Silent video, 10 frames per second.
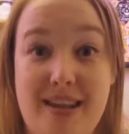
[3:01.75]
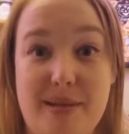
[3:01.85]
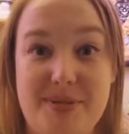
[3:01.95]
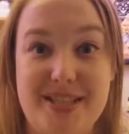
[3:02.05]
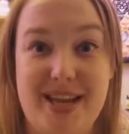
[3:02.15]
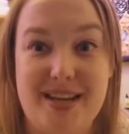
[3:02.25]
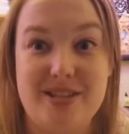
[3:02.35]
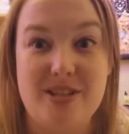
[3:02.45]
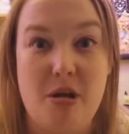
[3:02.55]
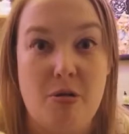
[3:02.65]
lipstick,
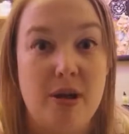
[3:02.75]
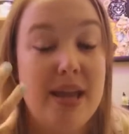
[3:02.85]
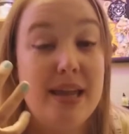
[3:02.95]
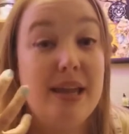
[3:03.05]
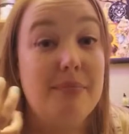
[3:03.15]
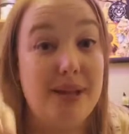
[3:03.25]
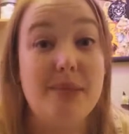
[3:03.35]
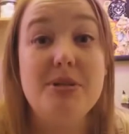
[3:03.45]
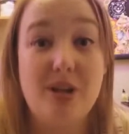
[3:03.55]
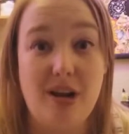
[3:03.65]
so my
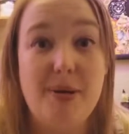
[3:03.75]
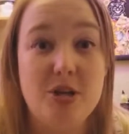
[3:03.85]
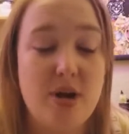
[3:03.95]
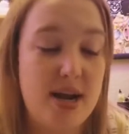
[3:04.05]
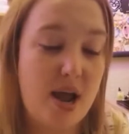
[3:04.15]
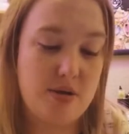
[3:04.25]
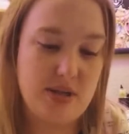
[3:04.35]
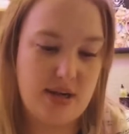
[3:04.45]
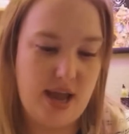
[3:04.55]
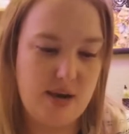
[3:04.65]
lips are a little bit dried out.
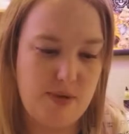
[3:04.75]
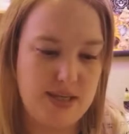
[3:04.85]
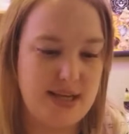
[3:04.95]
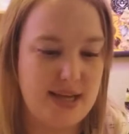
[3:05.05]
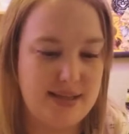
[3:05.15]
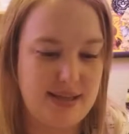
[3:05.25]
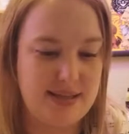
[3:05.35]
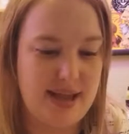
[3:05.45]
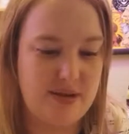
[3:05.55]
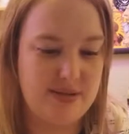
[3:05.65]
So I kind of want to test
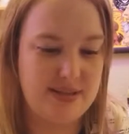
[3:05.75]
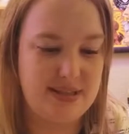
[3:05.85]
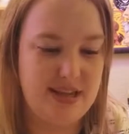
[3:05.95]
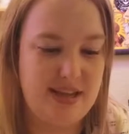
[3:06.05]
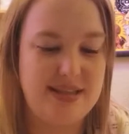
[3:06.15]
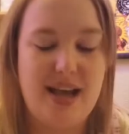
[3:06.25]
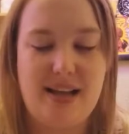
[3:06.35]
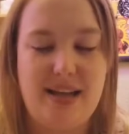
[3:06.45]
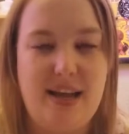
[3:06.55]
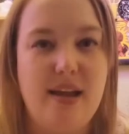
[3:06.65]
this out and see
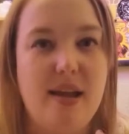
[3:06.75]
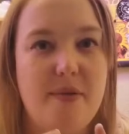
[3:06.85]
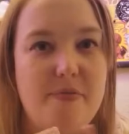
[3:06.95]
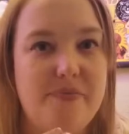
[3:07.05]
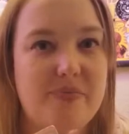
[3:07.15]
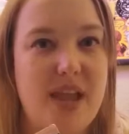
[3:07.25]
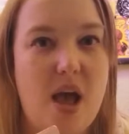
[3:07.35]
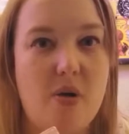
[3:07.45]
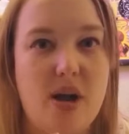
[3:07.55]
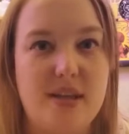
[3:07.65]
exactly
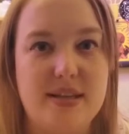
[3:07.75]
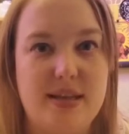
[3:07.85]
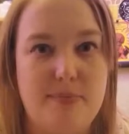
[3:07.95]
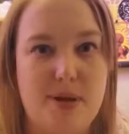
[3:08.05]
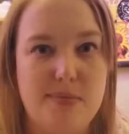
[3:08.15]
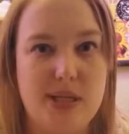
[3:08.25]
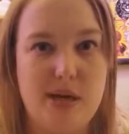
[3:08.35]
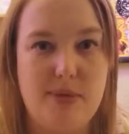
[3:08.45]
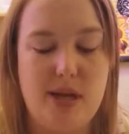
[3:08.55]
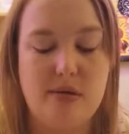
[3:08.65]
how good this lip balm is going
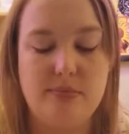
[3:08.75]
to be.